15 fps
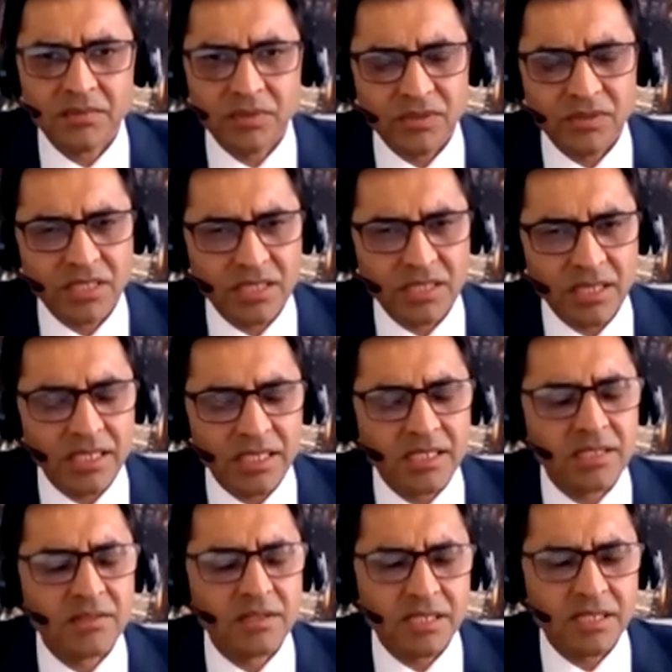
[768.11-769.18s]
You've seen an
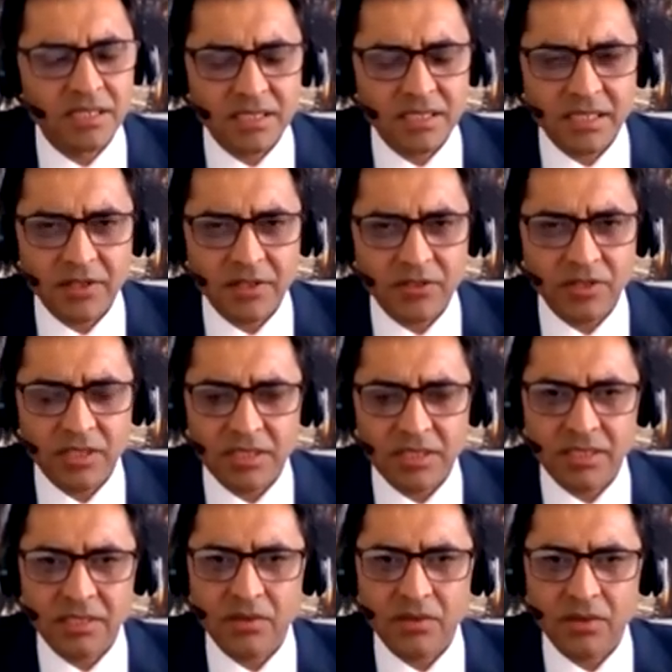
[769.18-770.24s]
increased
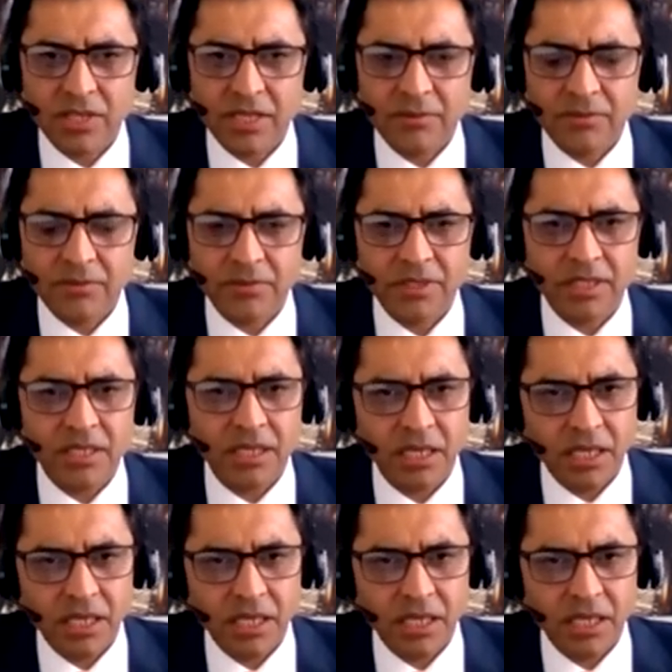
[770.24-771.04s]
interest in OEMs putting